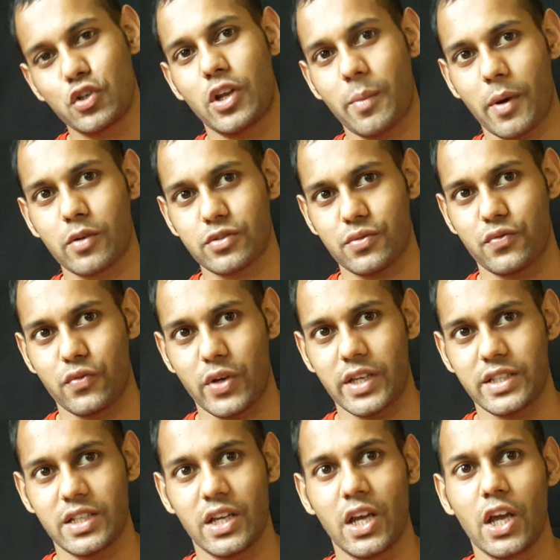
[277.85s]
good amount of
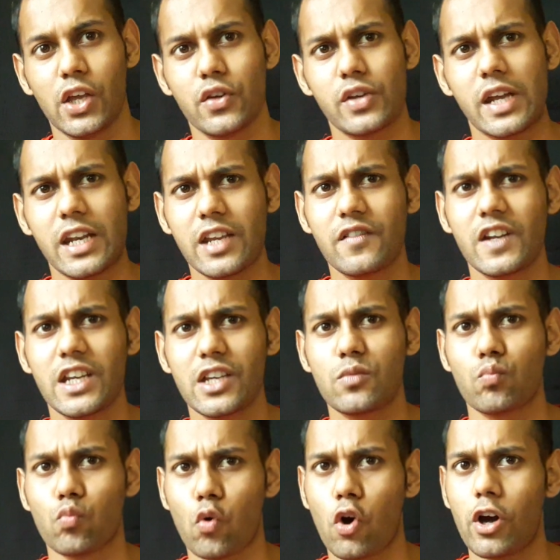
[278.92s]
weight. You can even
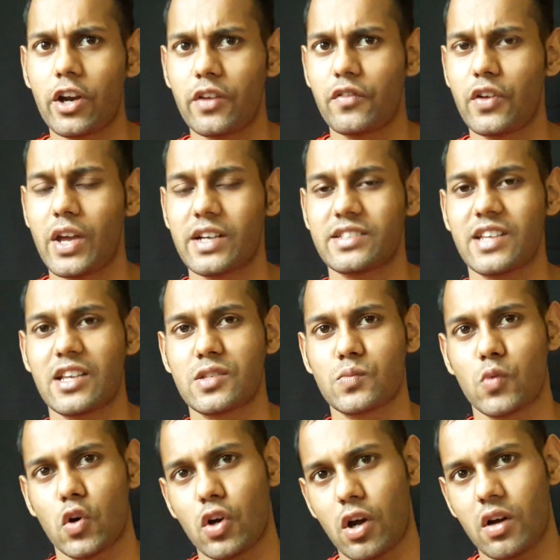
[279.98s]
eat more if you exercise
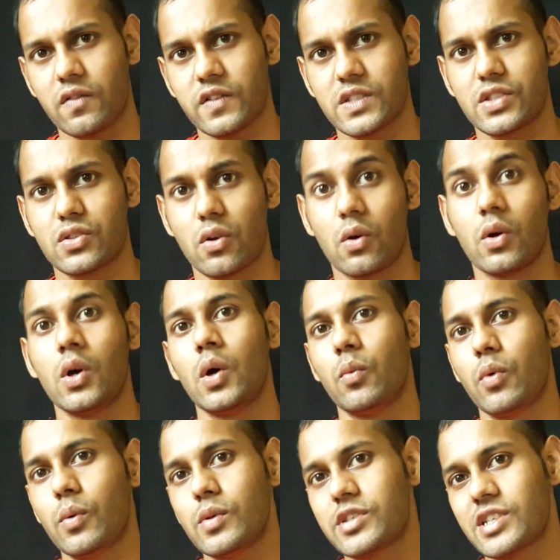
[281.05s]
more often, so
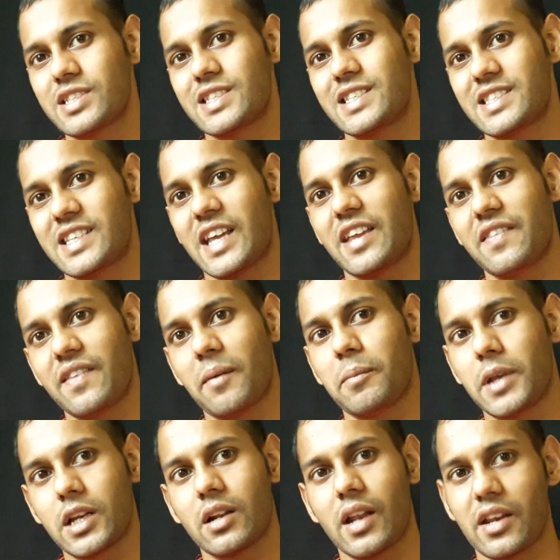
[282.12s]
we will just stay in the
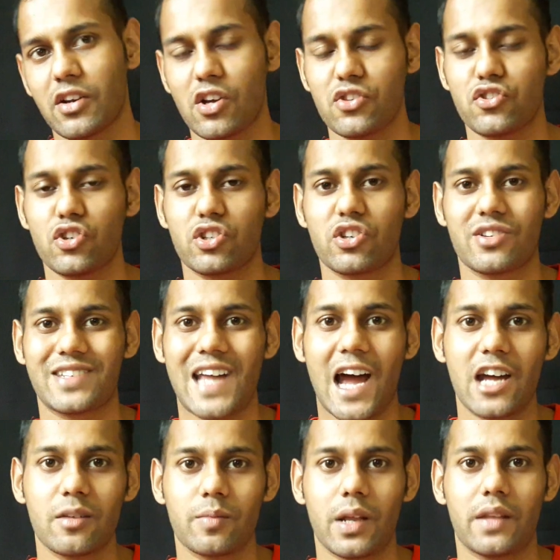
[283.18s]
middle and construct a
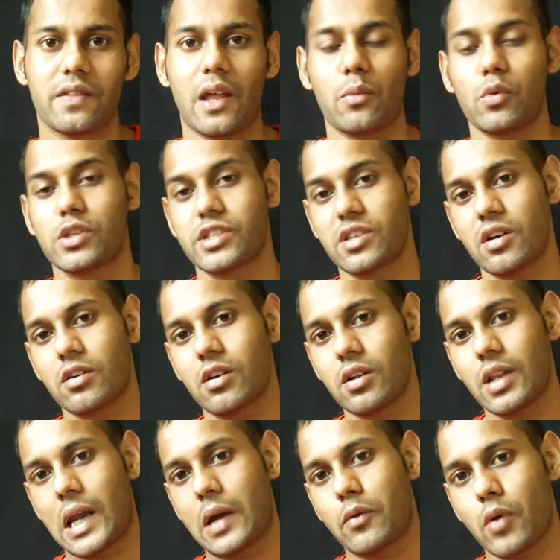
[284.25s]
diet plan that will
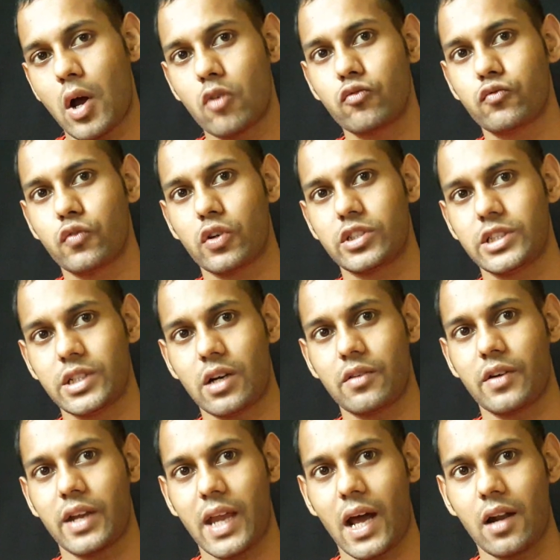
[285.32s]
circle around fourteen
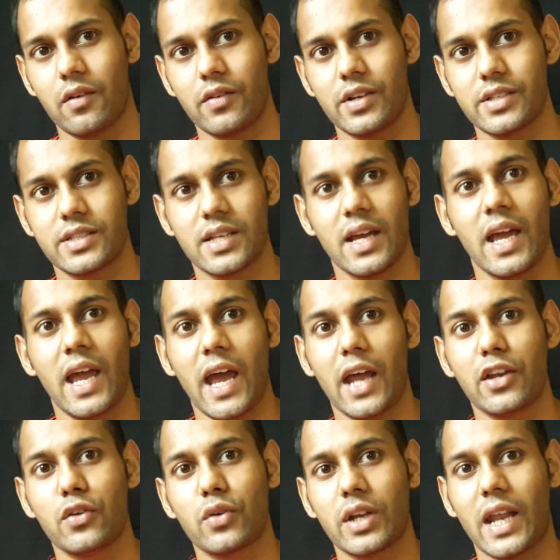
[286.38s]
hundred calories,
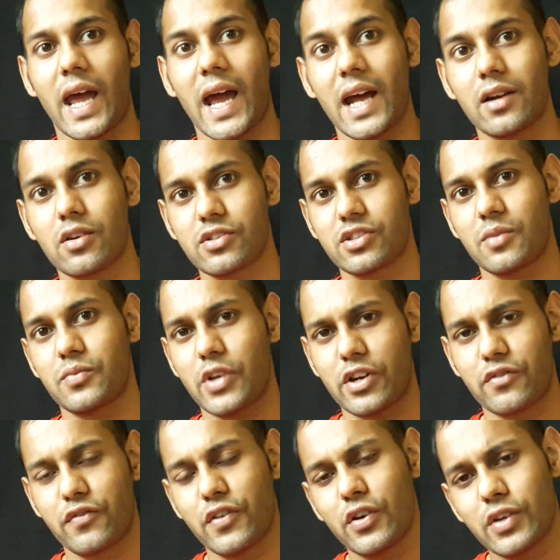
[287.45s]
and you can add or
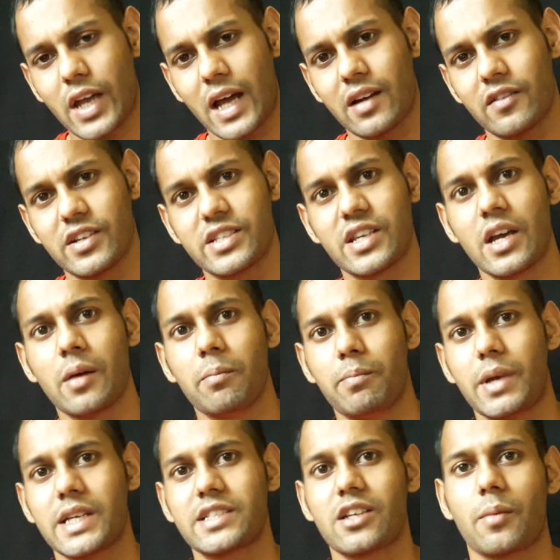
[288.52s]
subtract few calories
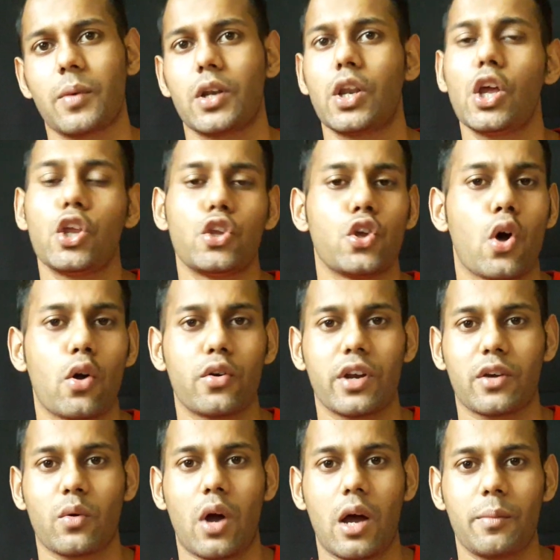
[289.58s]
based upon your
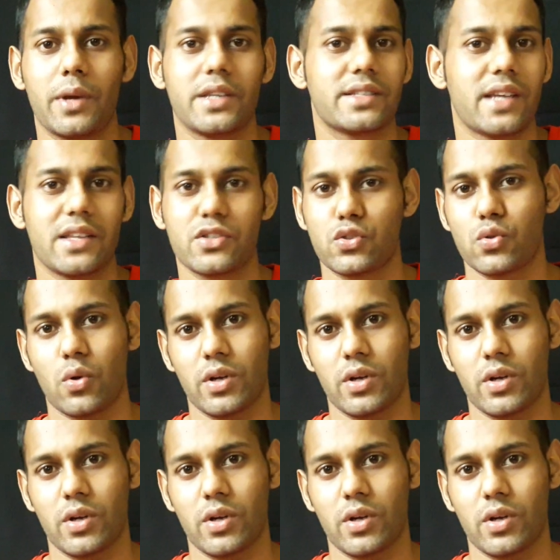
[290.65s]
requirements and